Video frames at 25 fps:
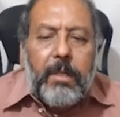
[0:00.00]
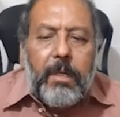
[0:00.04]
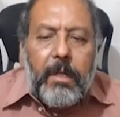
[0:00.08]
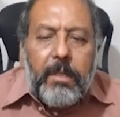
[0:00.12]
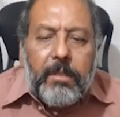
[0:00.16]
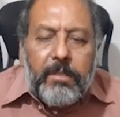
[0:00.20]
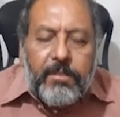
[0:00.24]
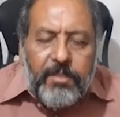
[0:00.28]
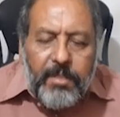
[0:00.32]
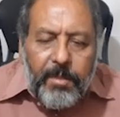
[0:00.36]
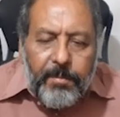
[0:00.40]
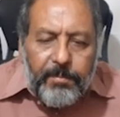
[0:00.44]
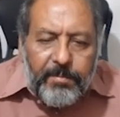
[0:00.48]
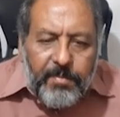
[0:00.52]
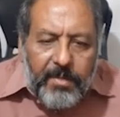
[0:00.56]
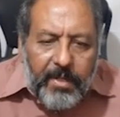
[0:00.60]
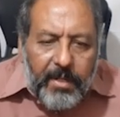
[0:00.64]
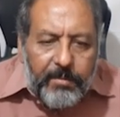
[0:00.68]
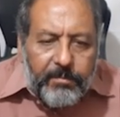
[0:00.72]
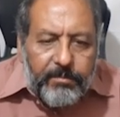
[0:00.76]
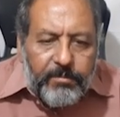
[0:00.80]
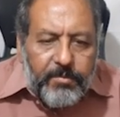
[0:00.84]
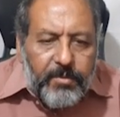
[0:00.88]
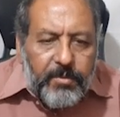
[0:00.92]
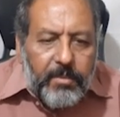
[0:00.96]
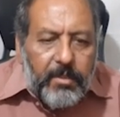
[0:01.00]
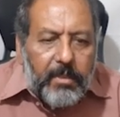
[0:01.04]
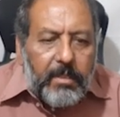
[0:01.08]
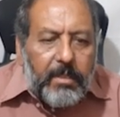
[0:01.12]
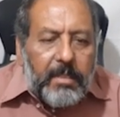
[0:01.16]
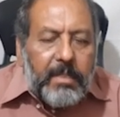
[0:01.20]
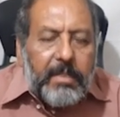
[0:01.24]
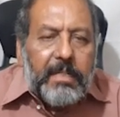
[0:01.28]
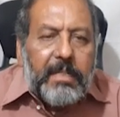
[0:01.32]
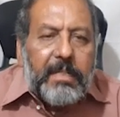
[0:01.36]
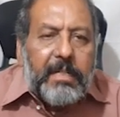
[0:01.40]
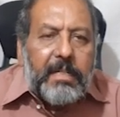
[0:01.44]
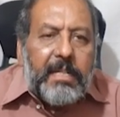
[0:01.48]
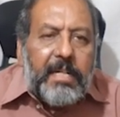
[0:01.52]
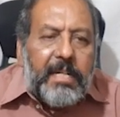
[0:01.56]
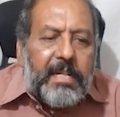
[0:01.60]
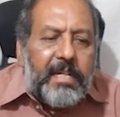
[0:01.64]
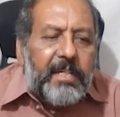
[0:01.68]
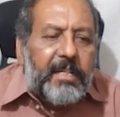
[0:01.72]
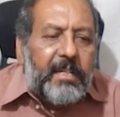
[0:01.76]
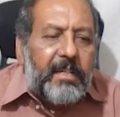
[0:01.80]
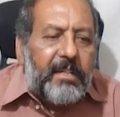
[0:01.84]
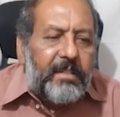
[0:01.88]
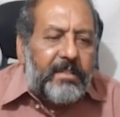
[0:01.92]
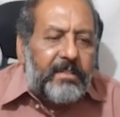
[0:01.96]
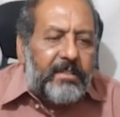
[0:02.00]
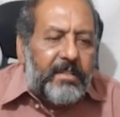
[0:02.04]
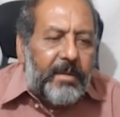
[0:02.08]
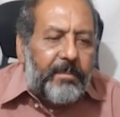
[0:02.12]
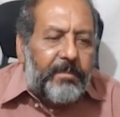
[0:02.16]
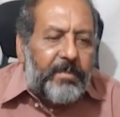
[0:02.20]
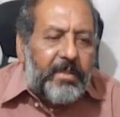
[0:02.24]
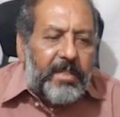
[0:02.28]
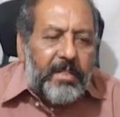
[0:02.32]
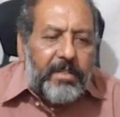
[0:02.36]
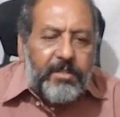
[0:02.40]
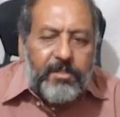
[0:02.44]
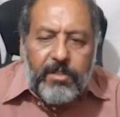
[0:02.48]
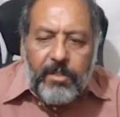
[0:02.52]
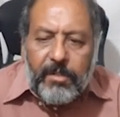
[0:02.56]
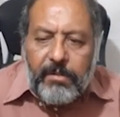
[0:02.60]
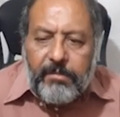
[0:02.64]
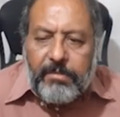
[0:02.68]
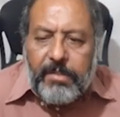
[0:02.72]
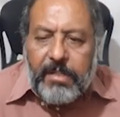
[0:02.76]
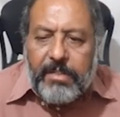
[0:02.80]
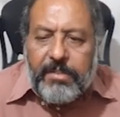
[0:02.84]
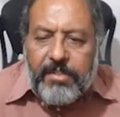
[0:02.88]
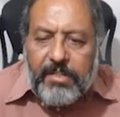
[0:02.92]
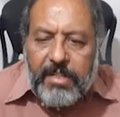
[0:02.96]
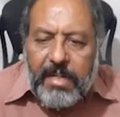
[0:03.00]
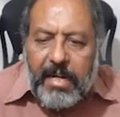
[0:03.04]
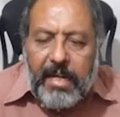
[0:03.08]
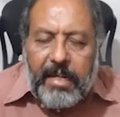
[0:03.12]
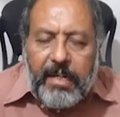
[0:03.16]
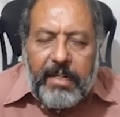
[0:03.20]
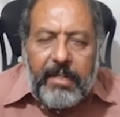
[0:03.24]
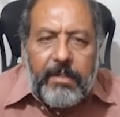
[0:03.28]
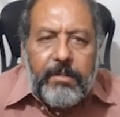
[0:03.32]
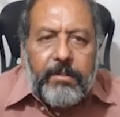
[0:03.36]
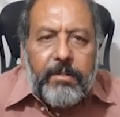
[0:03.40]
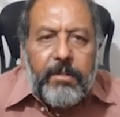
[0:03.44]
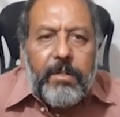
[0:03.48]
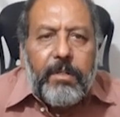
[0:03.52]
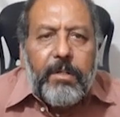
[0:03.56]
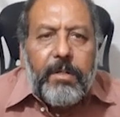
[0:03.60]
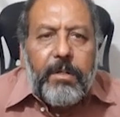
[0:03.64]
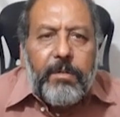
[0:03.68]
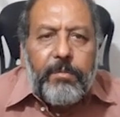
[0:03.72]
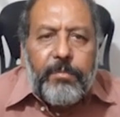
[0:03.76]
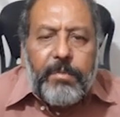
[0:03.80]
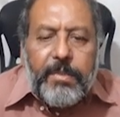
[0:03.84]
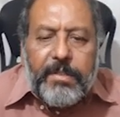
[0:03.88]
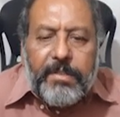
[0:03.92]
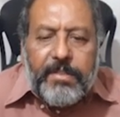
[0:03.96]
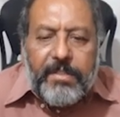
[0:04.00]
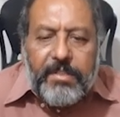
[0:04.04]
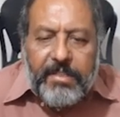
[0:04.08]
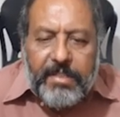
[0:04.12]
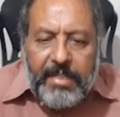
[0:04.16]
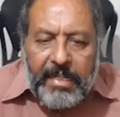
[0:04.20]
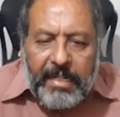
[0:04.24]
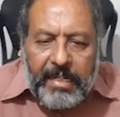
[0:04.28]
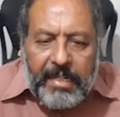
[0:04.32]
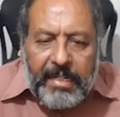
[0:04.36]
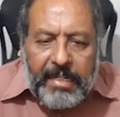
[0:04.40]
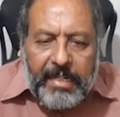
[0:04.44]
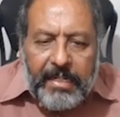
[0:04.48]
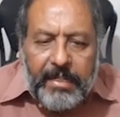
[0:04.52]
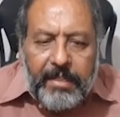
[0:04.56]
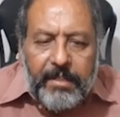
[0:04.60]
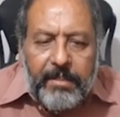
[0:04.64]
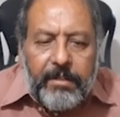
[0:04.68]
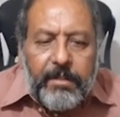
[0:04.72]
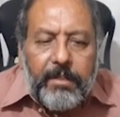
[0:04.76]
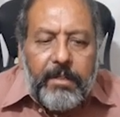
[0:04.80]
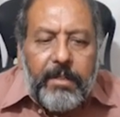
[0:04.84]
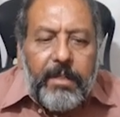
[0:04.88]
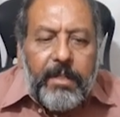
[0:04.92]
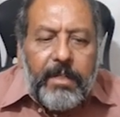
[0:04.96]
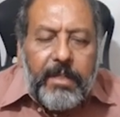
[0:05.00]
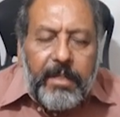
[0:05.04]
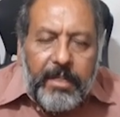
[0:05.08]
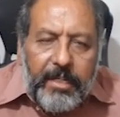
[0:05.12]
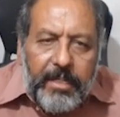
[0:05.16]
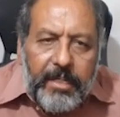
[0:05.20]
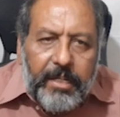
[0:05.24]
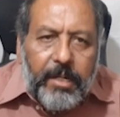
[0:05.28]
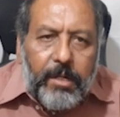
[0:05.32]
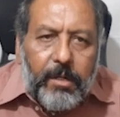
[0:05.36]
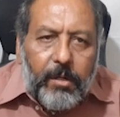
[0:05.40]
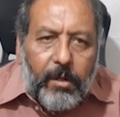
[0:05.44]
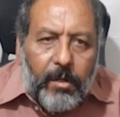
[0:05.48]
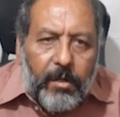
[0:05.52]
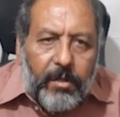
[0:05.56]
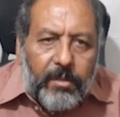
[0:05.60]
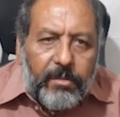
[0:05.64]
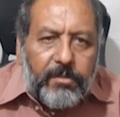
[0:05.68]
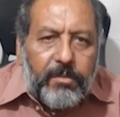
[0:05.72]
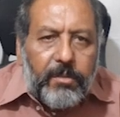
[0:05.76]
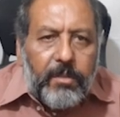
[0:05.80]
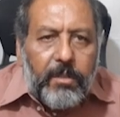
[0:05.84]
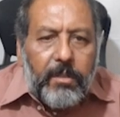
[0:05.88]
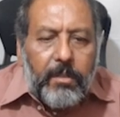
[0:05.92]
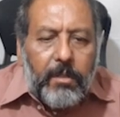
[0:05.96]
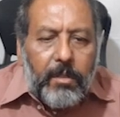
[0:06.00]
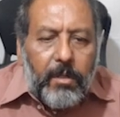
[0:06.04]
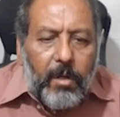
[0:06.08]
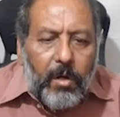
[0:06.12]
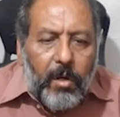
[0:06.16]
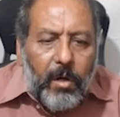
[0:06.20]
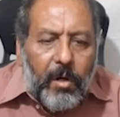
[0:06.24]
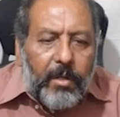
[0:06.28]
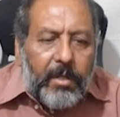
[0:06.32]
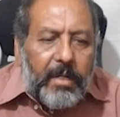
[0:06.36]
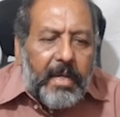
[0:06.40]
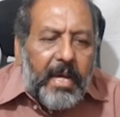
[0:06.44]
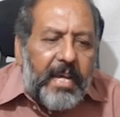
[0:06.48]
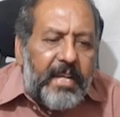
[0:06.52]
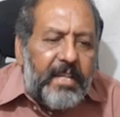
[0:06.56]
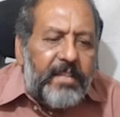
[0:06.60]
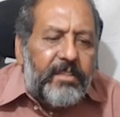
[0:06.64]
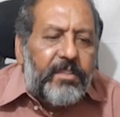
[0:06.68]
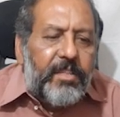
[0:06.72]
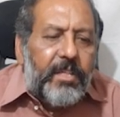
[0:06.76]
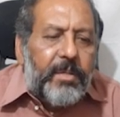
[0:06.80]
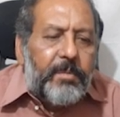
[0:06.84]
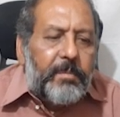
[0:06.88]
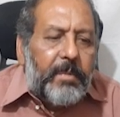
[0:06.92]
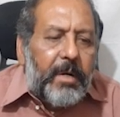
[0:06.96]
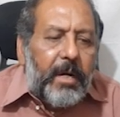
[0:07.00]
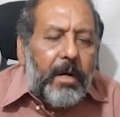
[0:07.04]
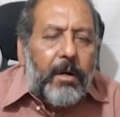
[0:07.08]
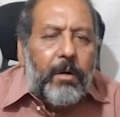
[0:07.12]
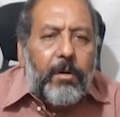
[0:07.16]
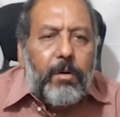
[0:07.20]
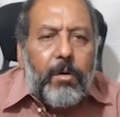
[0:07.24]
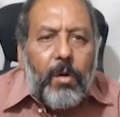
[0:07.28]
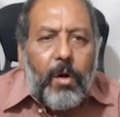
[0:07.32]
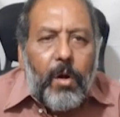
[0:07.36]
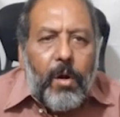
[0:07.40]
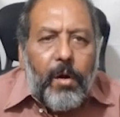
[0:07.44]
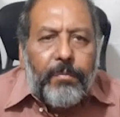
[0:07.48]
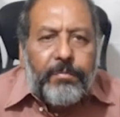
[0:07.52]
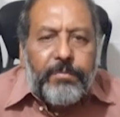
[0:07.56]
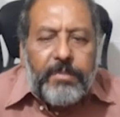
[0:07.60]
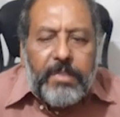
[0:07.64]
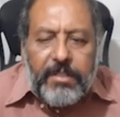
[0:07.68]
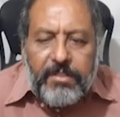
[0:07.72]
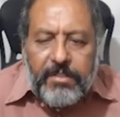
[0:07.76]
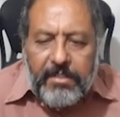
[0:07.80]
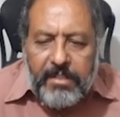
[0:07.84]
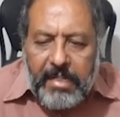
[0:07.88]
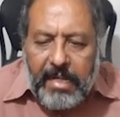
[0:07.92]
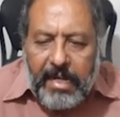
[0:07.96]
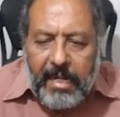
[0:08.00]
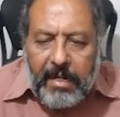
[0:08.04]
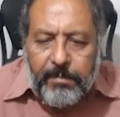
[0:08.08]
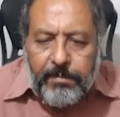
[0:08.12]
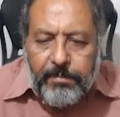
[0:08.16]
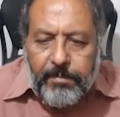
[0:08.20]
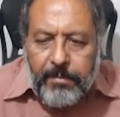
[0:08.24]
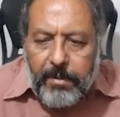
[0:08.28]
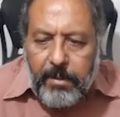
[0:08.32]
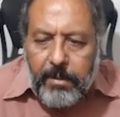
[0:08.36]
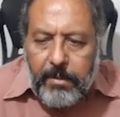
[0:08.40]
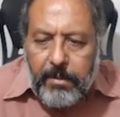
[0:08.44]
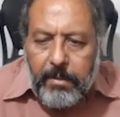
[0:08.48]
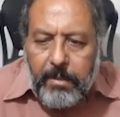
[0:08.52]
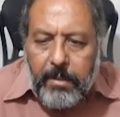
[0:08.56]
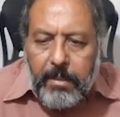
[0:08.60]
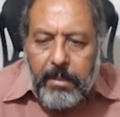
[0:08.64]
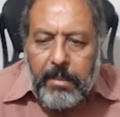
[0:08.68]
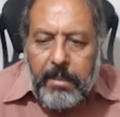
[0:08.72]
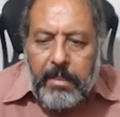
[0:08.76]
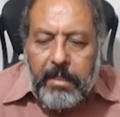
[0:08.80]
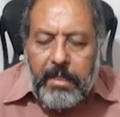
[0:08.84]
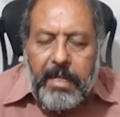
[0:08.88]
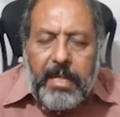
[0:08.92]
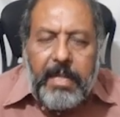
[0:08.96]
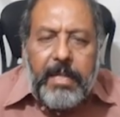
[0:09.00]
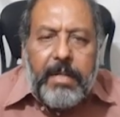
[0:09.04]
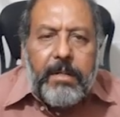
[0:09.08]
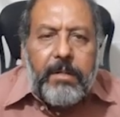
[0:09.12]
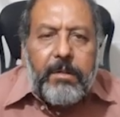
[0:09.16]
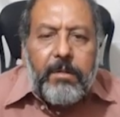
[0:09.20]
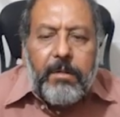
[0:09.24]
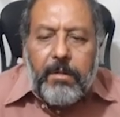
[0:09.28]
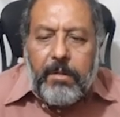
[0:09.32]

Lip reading: symptoms, clinical examination of the child with scaling, hair loss, or erythema of the scalp. In